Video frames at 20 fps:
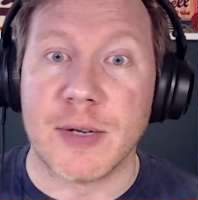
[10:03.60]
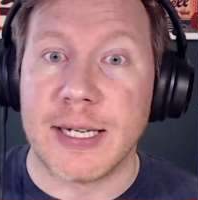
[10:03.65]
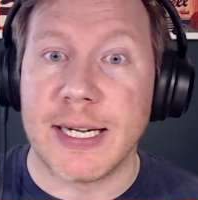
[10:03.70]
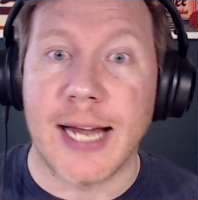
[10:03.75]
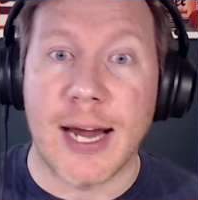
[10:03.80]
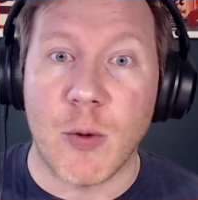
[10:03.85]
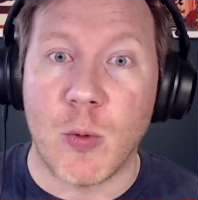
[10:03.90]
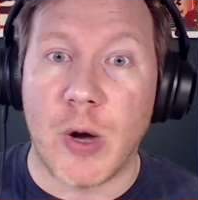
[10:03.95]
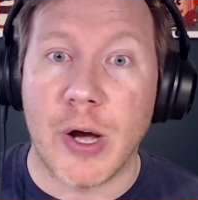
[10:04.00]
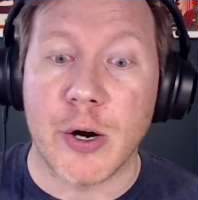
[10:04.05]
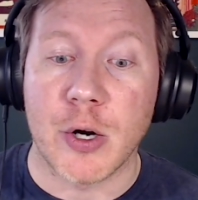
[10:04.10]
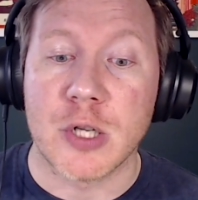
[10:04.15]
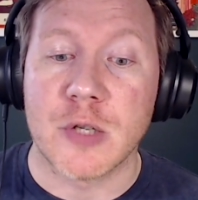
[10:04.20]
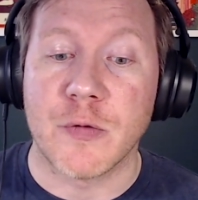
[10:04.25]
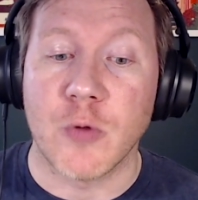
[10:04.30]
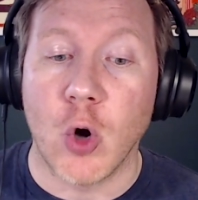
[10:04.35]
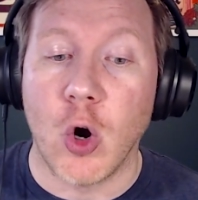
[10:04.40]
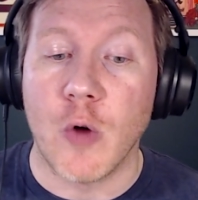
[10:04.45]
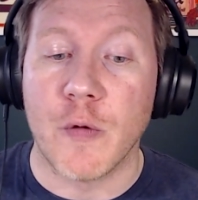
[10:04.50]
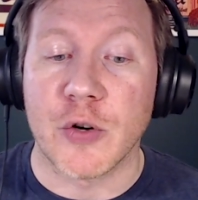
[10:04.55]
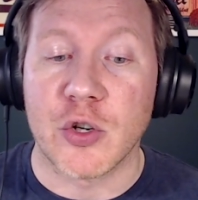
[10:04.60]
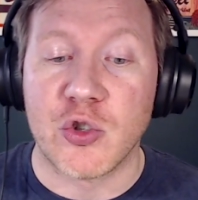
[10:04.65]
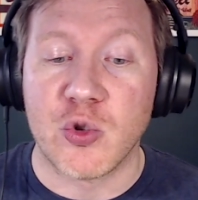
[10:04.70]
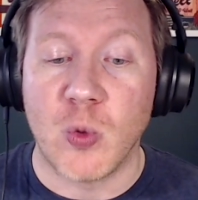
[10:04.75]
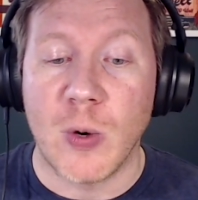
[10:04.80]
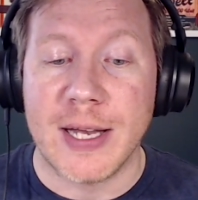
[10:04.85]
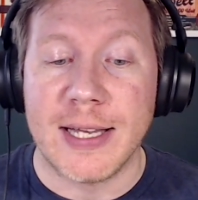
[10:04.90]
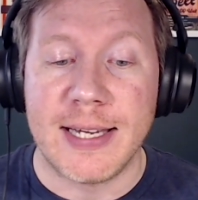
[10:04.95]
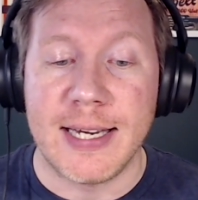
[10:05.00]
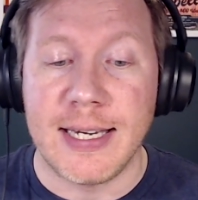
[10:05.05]
DIYers for over
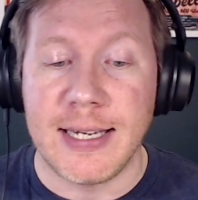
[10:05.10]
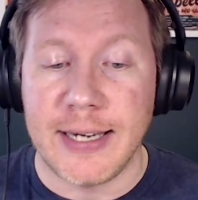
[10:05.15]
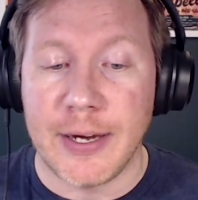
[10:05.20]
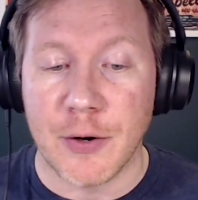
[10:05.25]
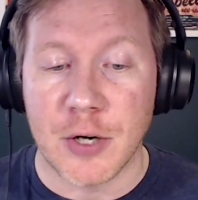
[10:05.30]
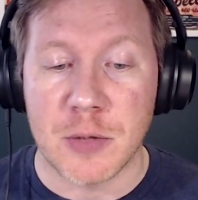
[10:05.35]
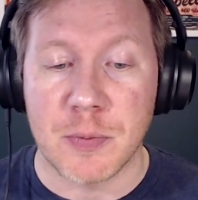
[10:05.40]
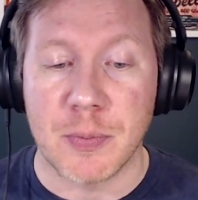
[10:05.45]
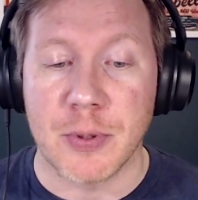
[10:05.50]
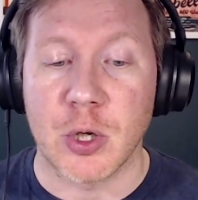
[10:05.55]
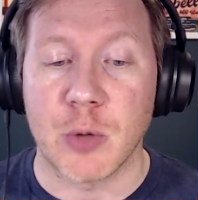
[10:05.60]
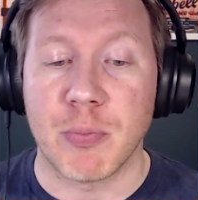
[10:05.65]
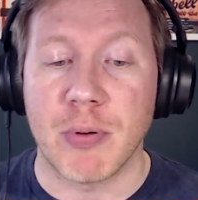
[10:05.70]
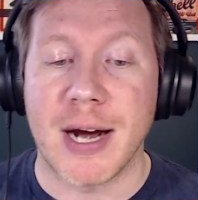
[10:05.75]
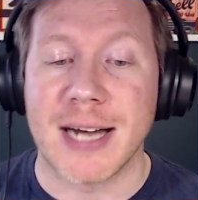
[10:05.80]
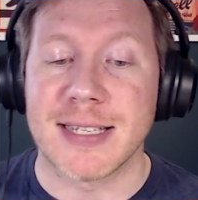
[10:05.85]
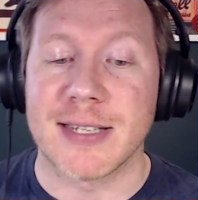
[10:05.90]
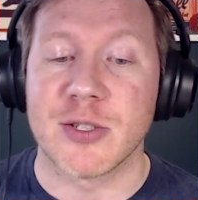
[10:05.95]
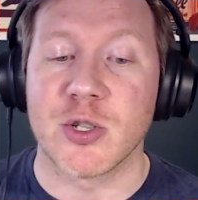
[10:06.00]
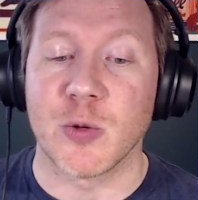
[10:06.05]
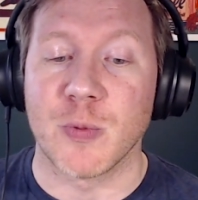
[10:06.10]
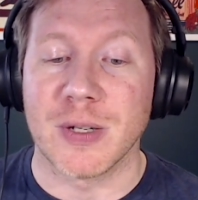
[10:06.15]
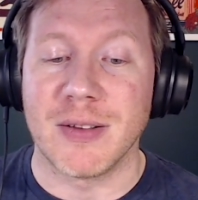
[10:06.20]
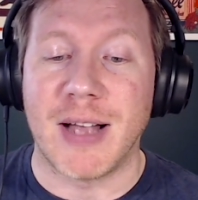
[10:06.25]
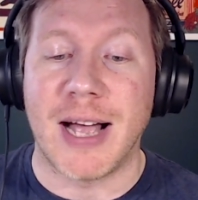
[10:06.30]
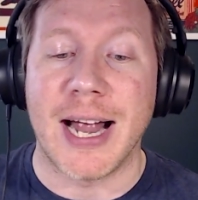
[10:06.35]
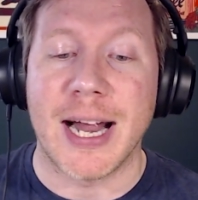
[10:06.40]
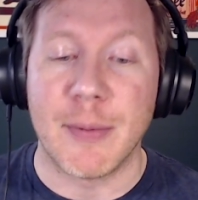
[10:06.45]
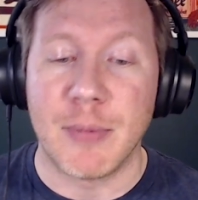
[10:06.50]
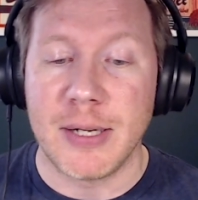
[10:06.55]
20 years, but their prices are
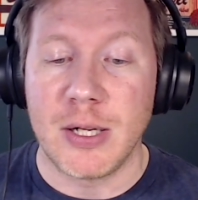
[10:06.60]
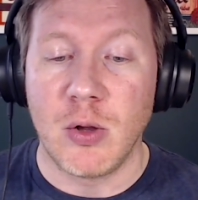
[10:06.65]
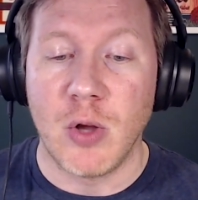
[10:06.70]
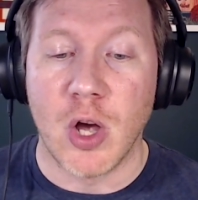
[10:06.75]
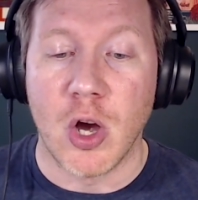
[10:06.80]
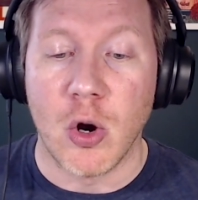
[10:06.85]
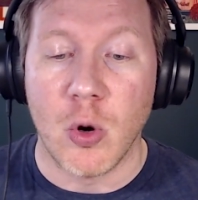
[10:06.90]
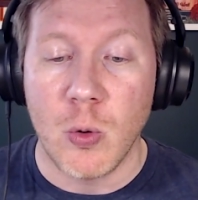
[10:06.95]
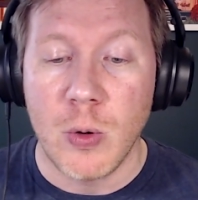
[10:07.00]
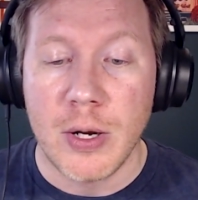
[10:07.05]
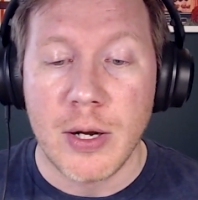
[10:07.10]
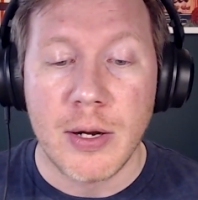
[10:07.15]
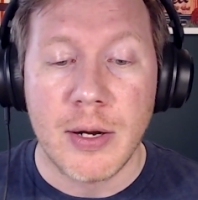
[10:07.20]
reliably low.